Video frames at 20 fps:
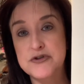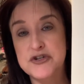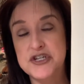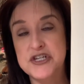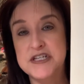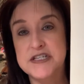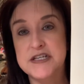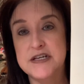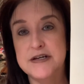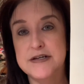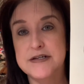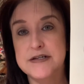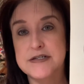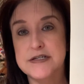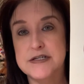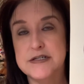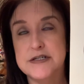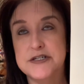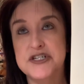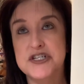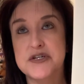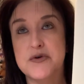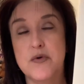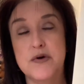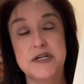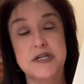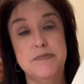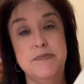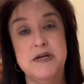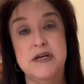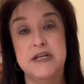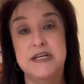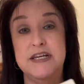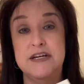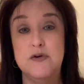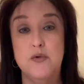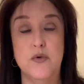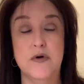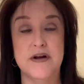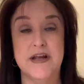She's at, she's going to be at
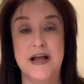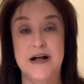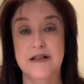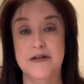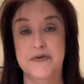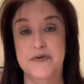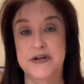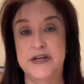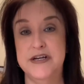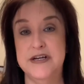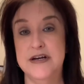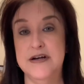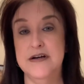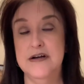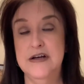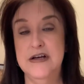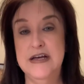Needlework Galleria